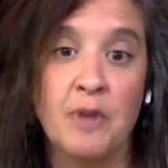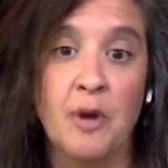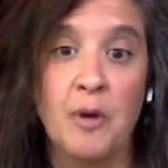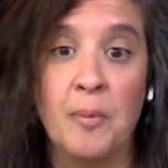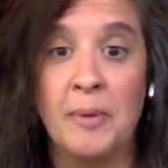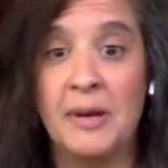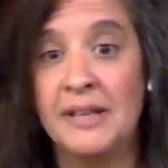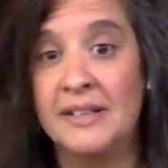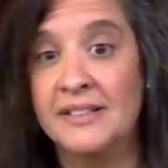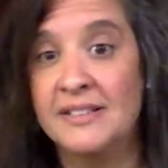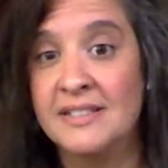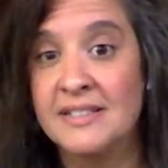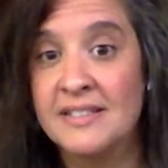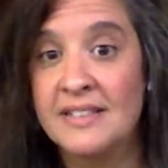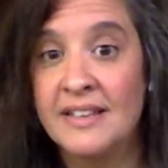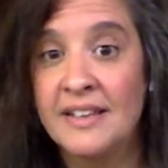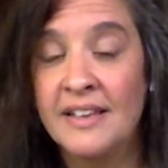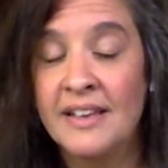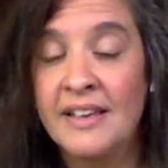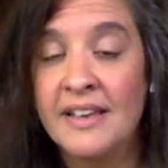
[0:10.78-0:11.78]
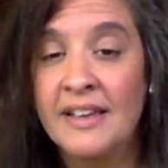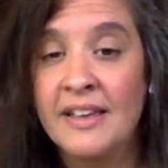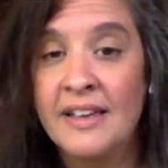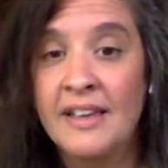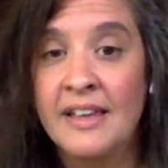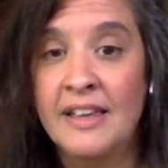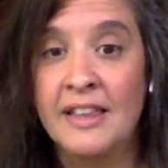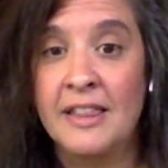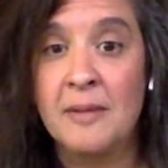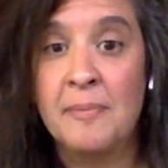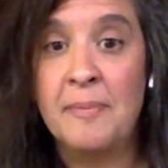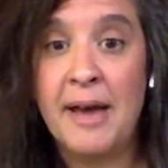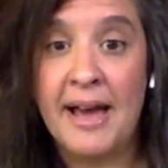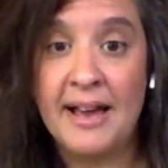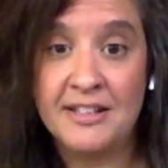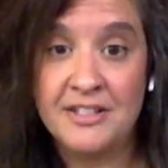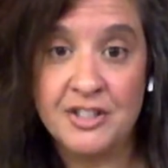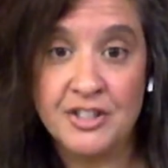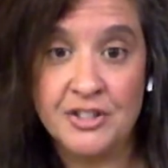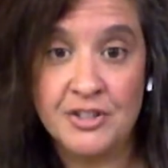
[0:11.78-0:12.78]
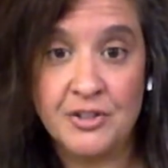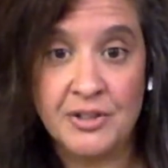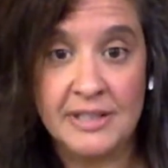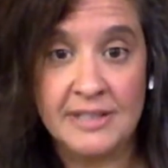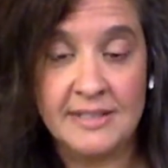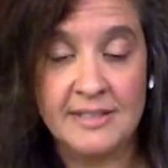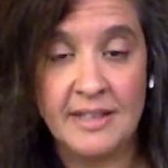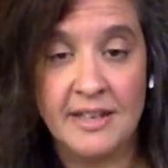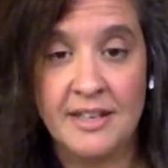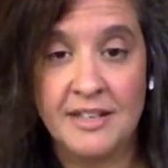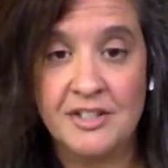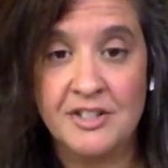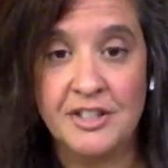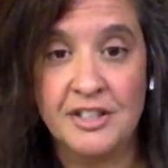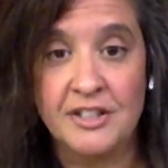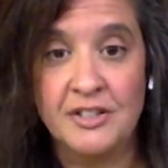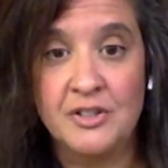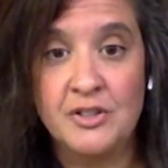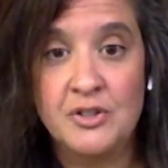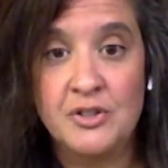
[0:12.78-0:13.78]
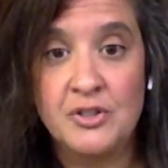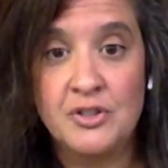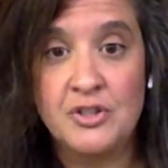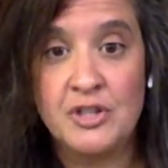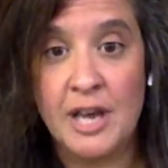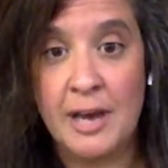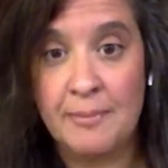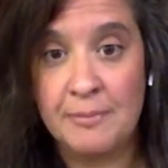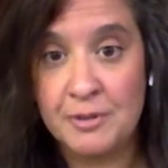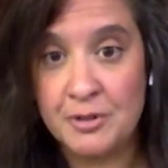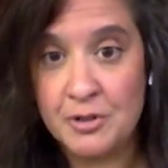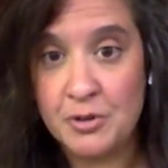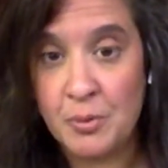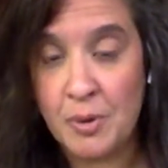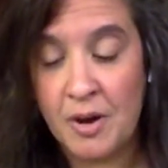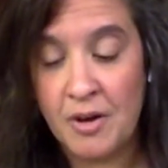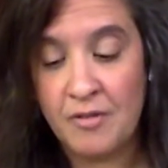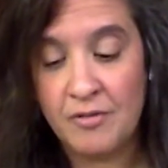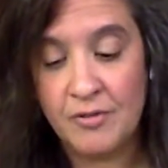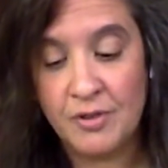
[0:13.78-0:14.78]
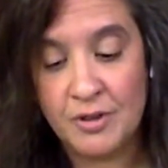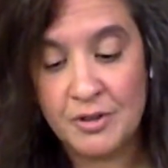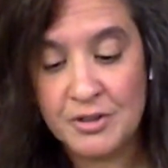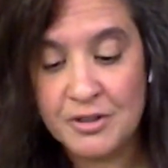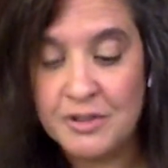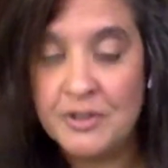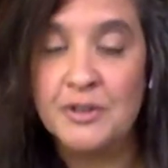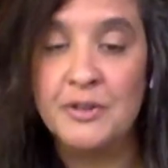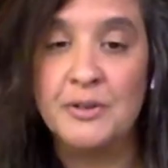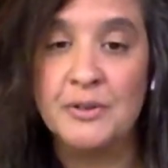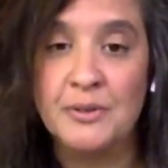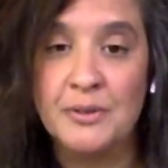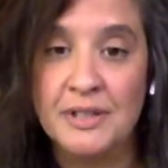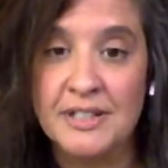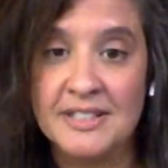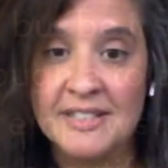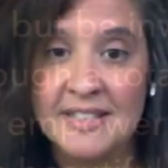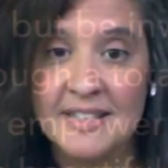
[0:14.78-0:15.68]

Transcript: Romans. In the Passion Translation, chapter 12, verse 2, it